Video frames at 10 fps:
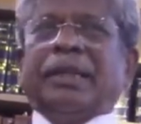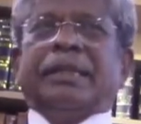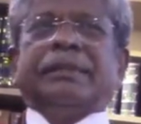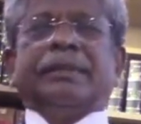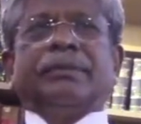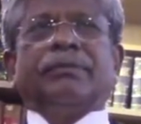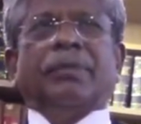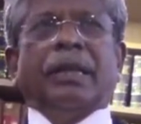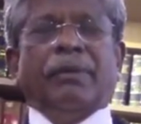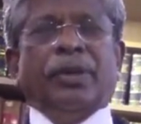cases.
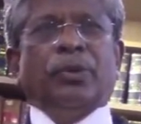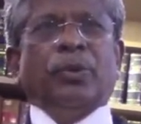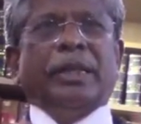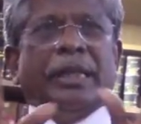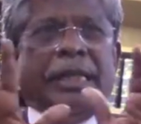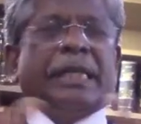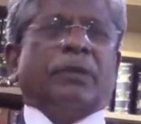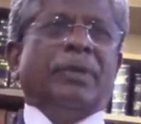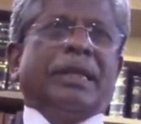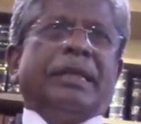Whenever you do any
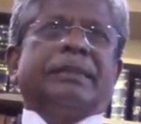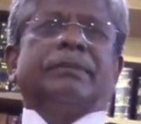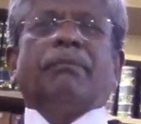criminal case,